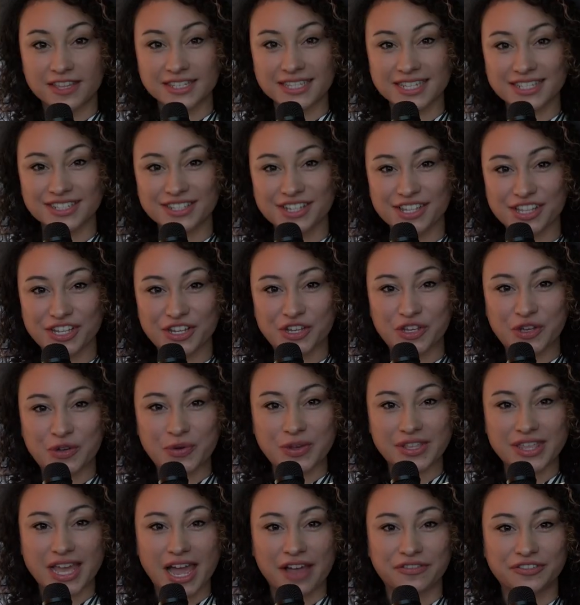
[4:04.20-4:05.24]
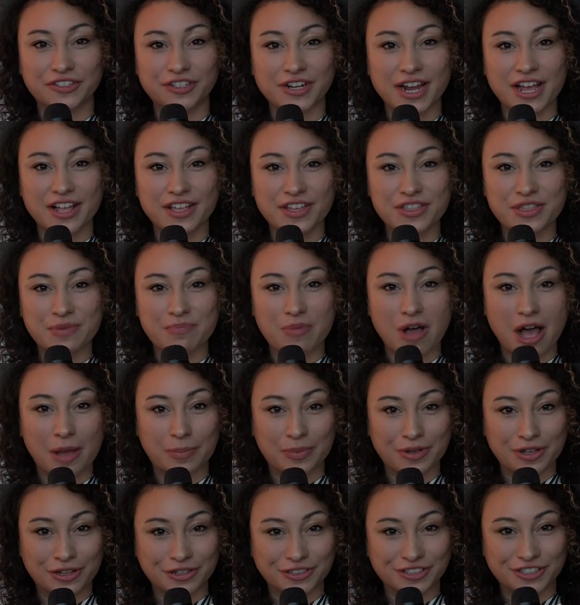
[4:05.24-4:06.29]
This is Lily Koo with AfterEllen, the
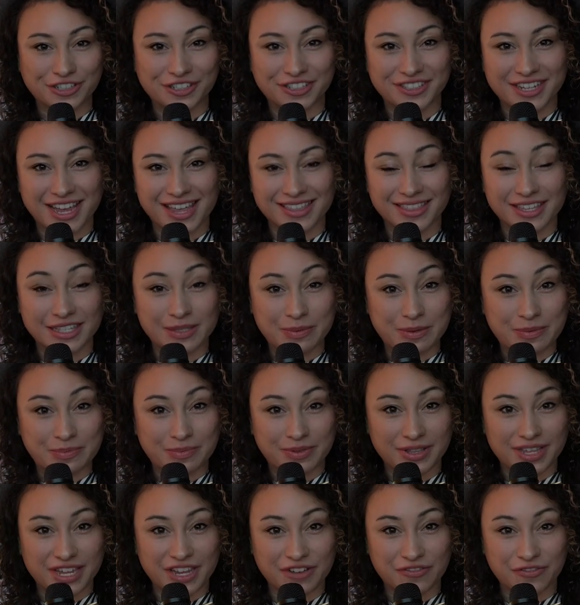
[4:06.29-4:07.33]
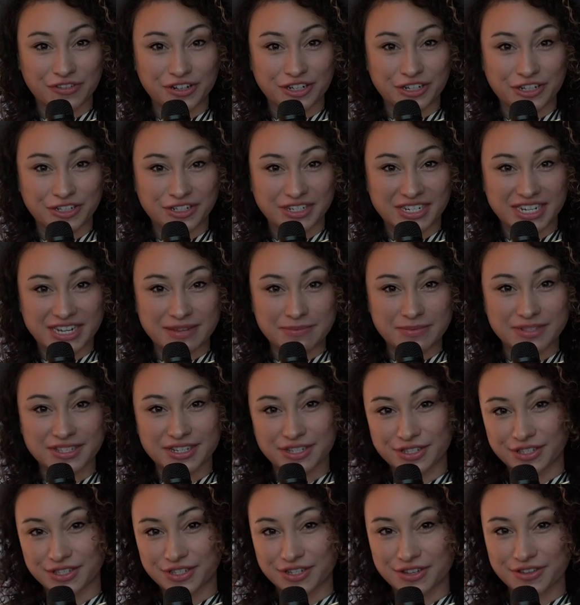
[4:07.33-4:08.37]
pop culture site that's been playing for your team
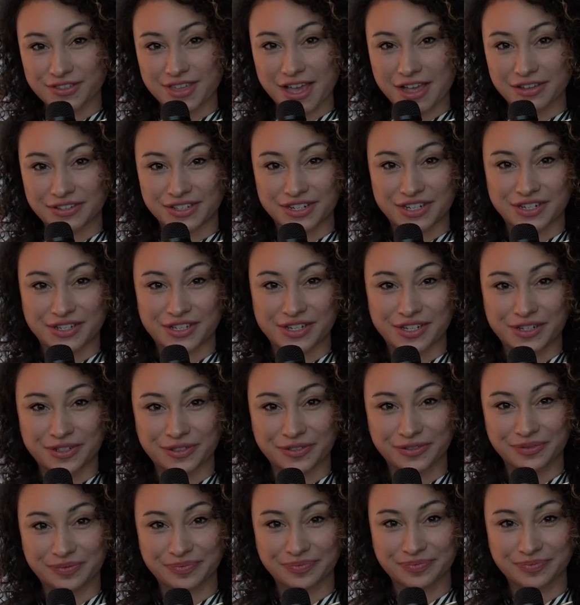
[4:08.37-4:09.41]
since 2002.